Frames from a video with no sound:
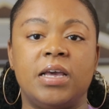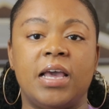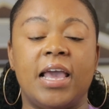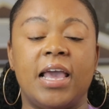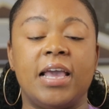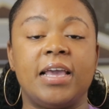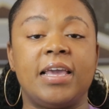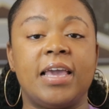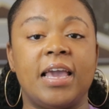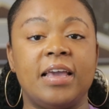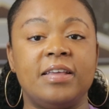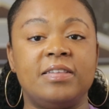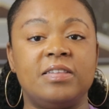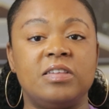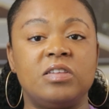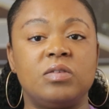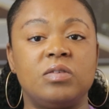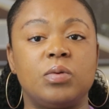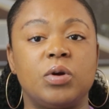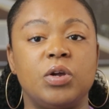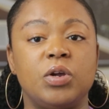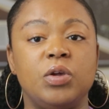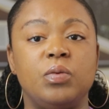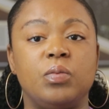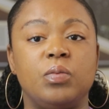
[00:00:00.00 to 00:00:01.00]
In cases
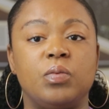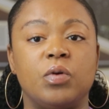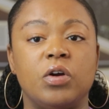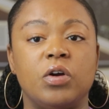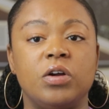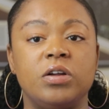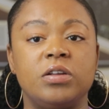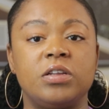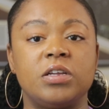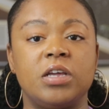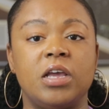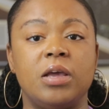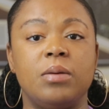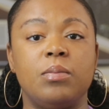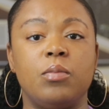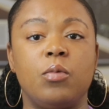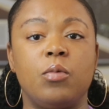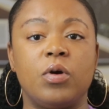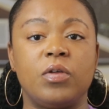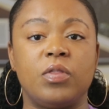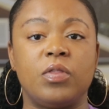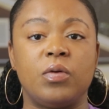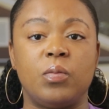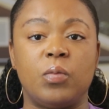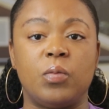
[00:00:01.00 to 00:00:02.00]
where you worked in
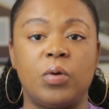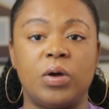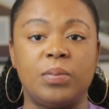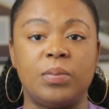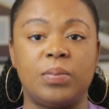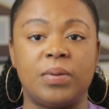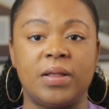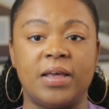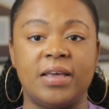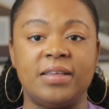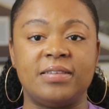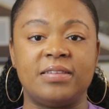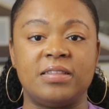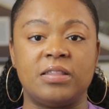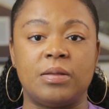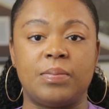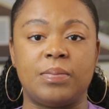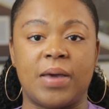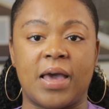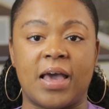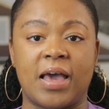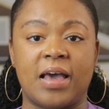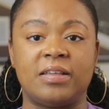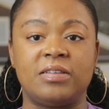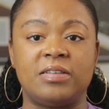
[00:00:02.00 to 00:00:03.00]
more than one place in the
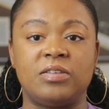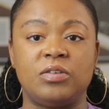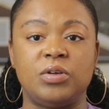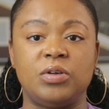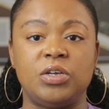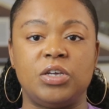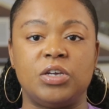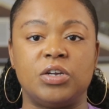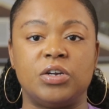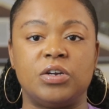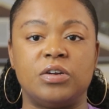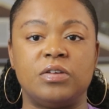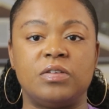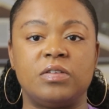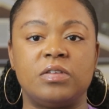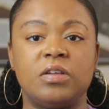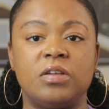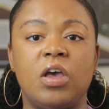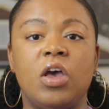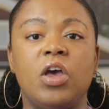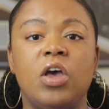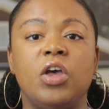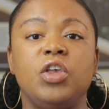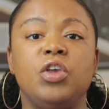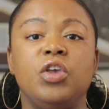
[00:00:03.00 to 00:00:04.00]
past 2 years,
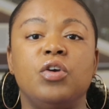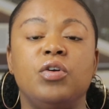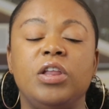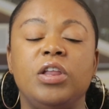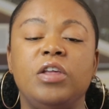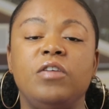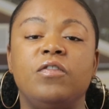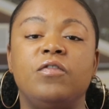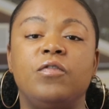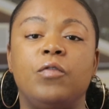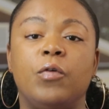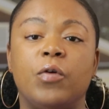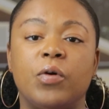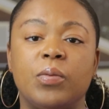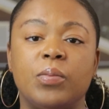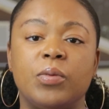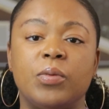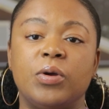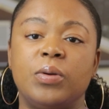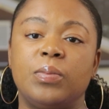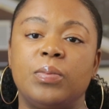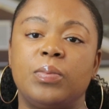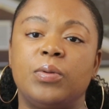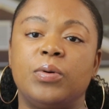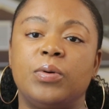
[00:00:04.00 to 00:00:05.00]
you'll need
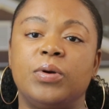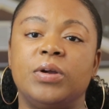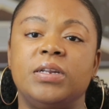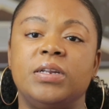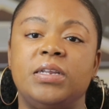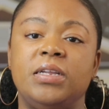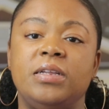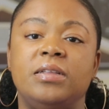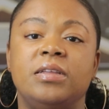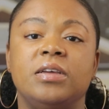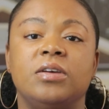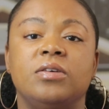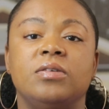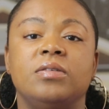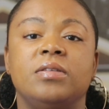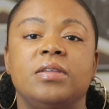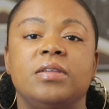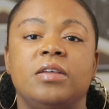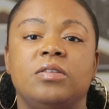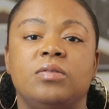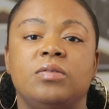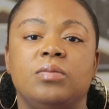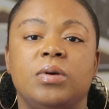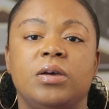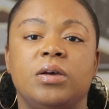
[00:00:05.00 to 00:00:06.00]
former employer details
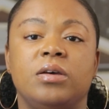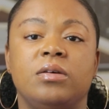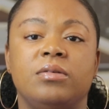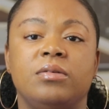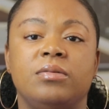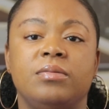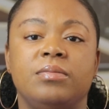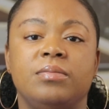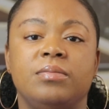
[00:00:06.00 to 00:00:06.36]
as well.